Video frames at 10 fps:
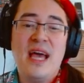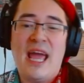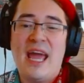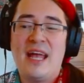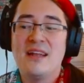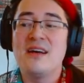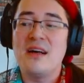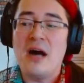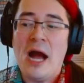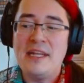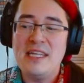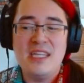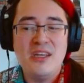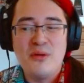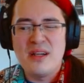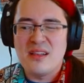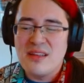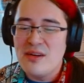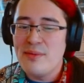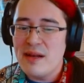and ideally you want a
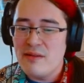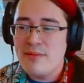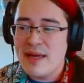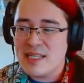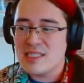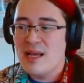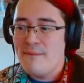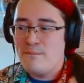little bit of a mix,